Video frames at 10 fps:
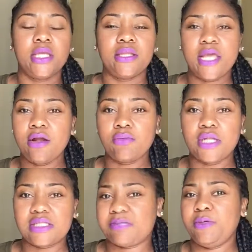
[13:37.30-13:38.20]
They don't
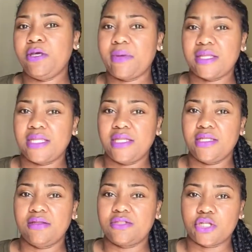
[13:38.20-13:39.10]
really speak about that
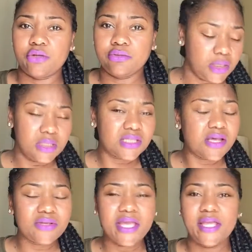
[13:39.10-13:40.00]
in church.
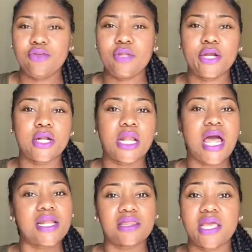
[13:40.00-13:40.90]
So yeah, you learn a
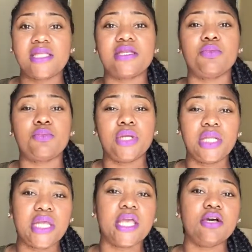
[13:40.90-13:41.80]
lot of things that
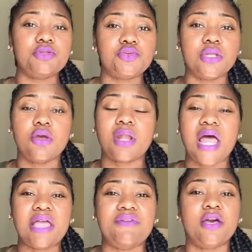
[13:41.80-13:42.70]
really helps you in your
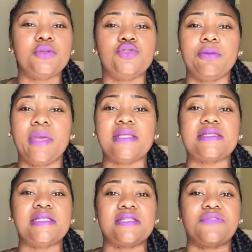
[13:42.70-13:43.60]
life, helps you to make
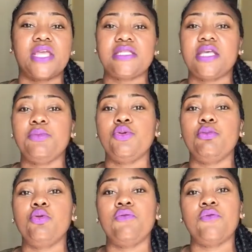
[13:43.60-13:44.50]
sense of things, help you to
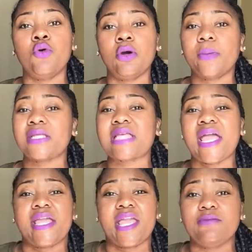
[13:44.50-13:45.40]
move forward. Because I
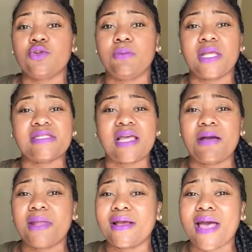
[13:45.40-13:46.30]
had came to a place like,
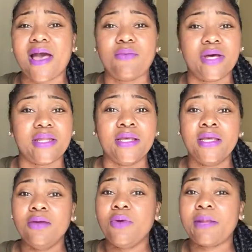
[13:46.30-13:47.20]
I'm like, God,
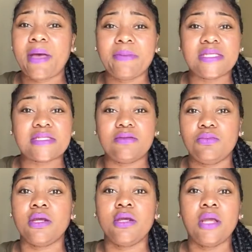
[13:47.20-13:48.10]
what am I missing?
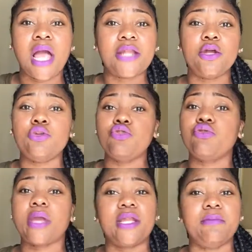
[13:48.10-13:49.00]
I know you
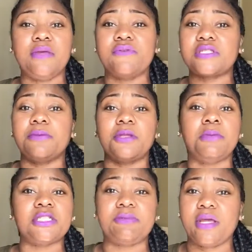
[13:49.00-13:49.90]
created me for something
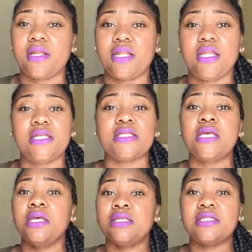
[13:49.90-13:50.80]
much better than this.
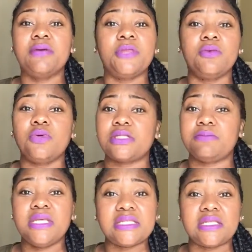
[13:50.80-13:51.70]
Something was
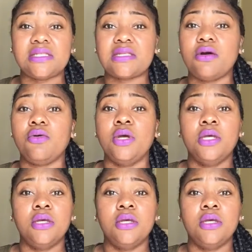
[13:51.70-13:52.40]
missing. So